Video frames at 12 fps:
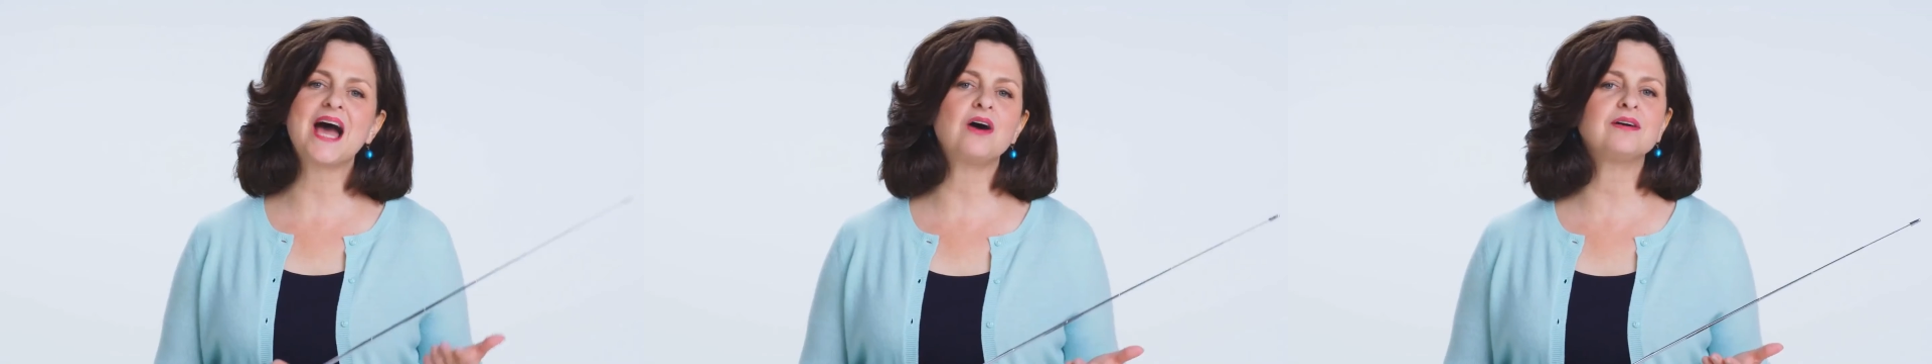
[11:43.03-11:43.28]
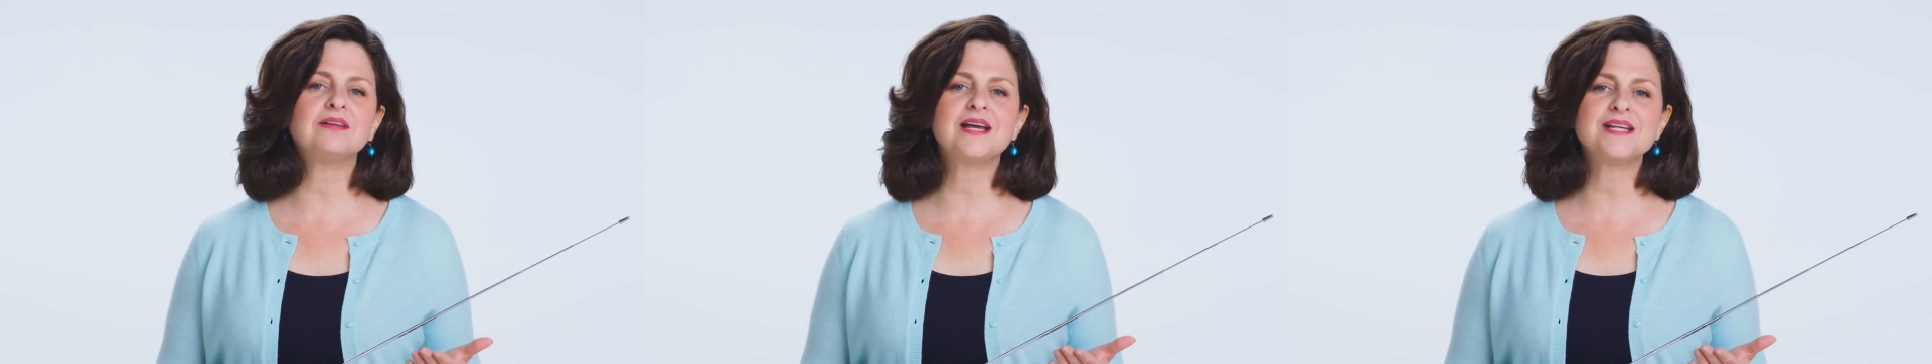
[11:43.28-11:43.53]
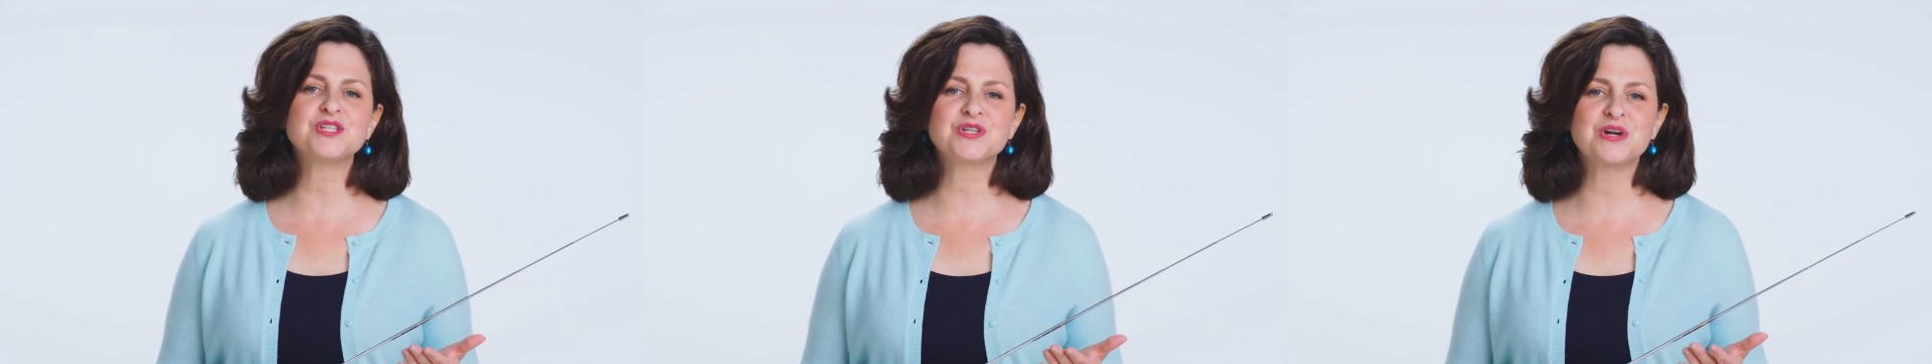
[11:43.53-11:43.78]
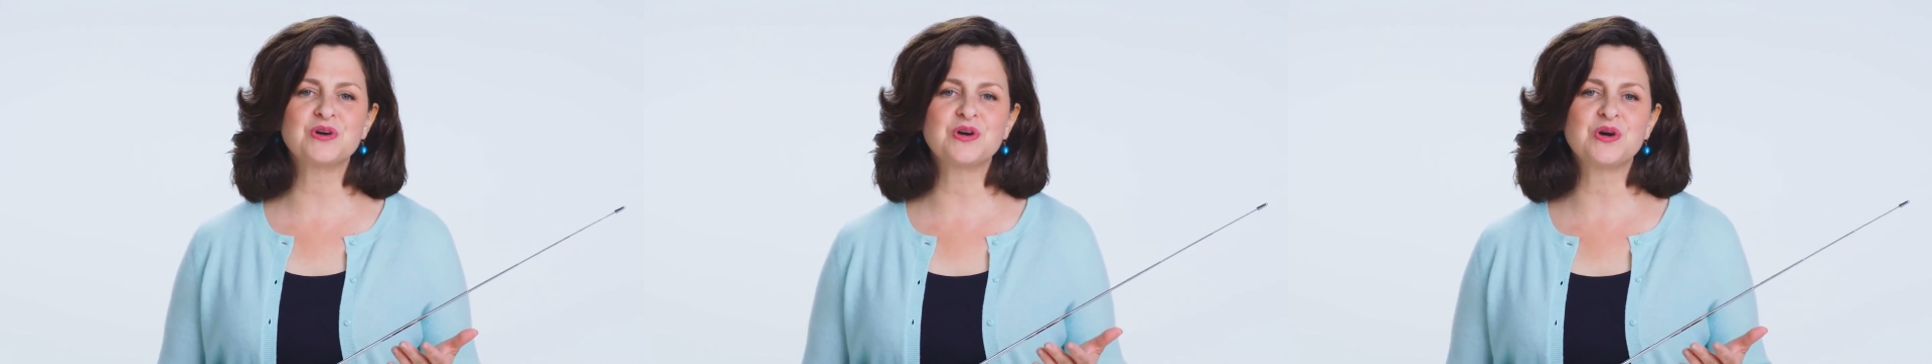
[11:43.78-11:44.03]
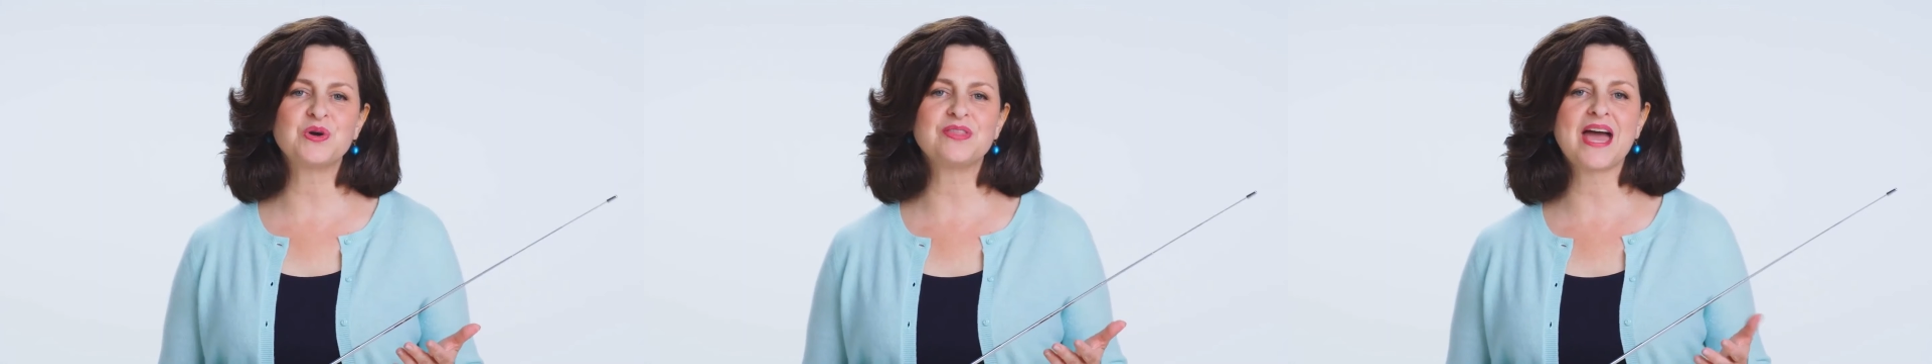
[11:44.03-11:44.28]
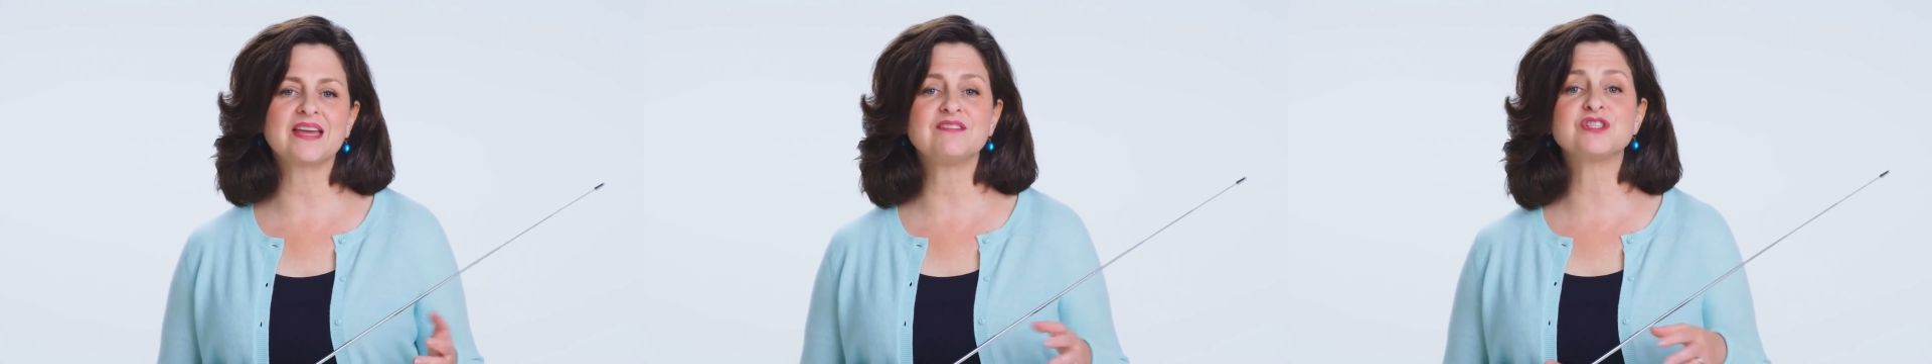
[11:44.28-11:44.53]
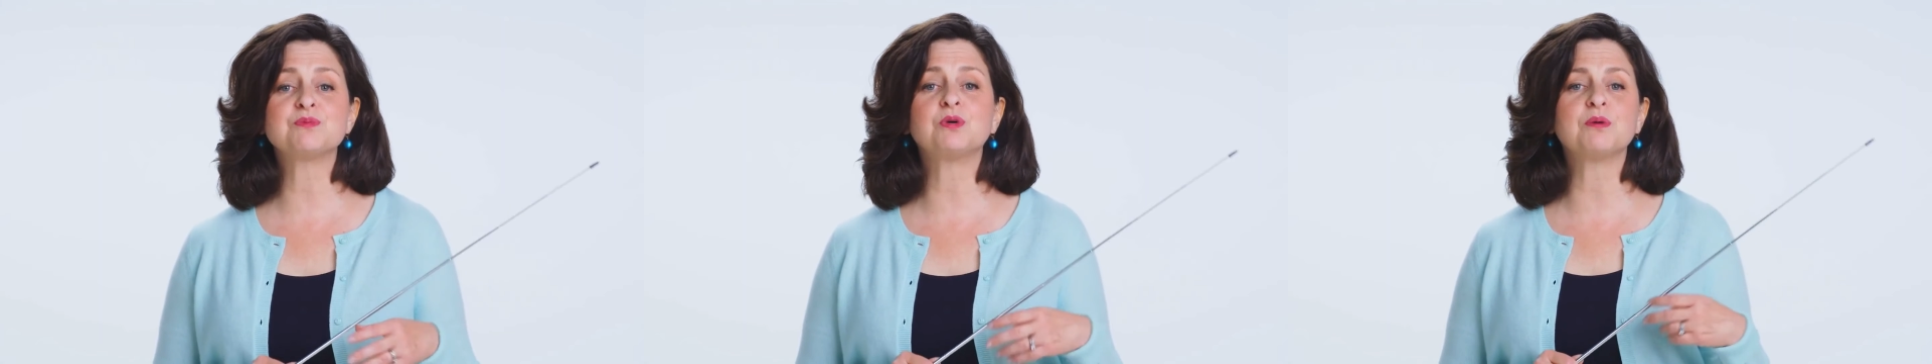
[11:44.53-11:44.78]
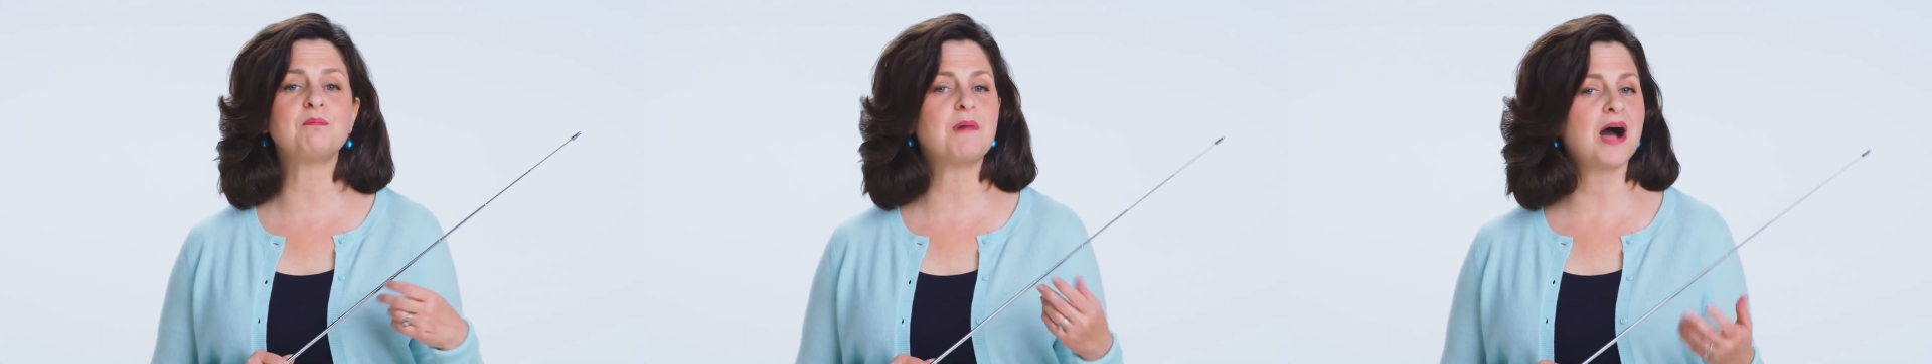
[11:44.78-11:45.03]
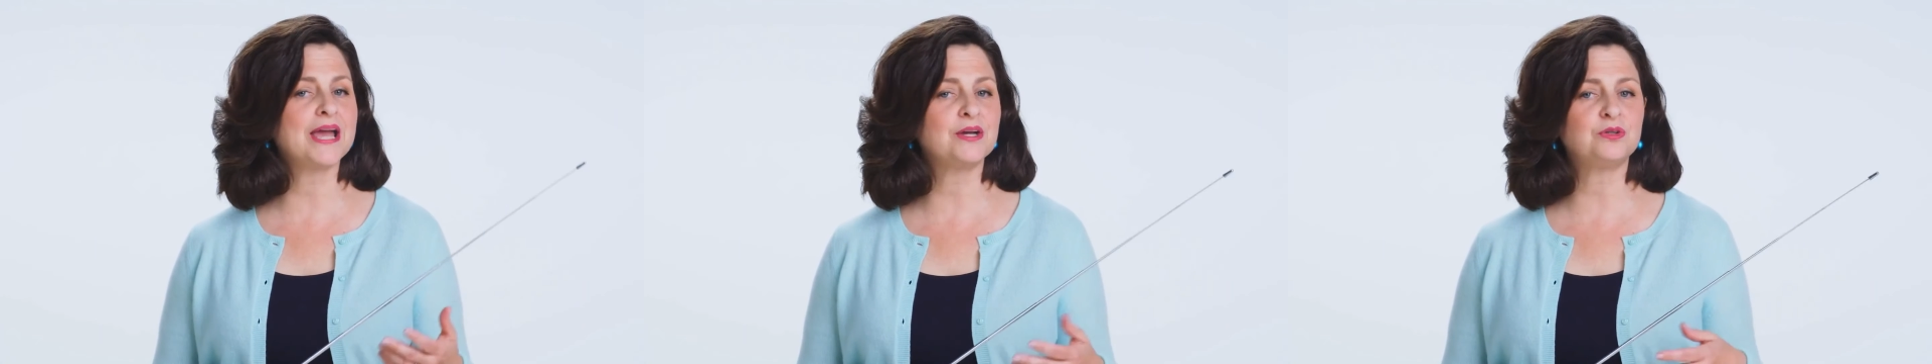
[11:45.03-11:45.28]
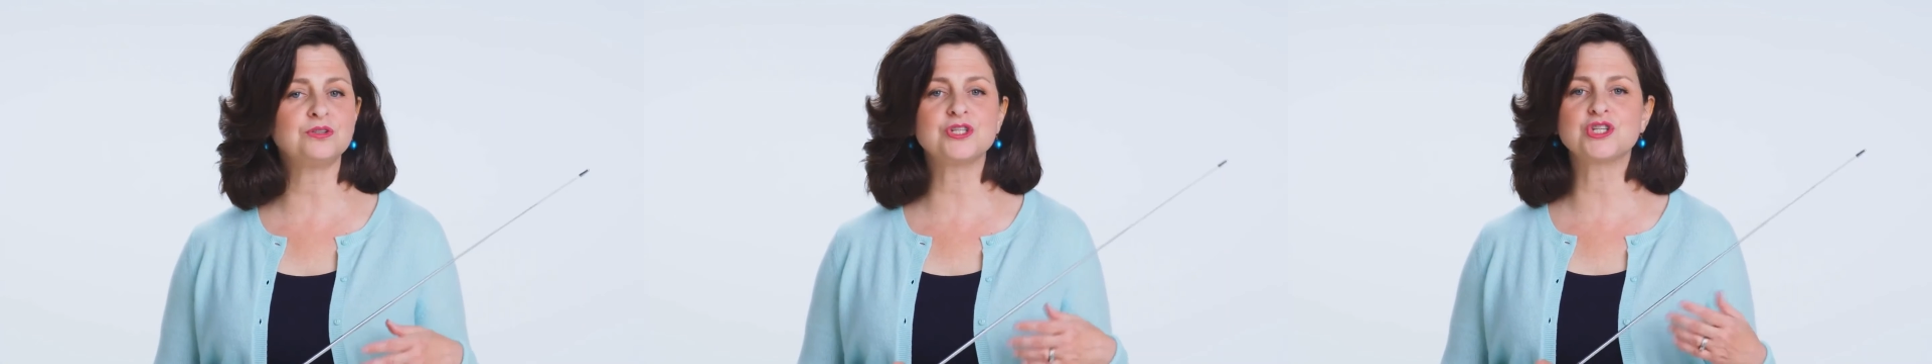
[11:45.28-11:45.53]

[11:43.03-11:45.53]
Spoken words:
alkalized cocoa that gives a more mild,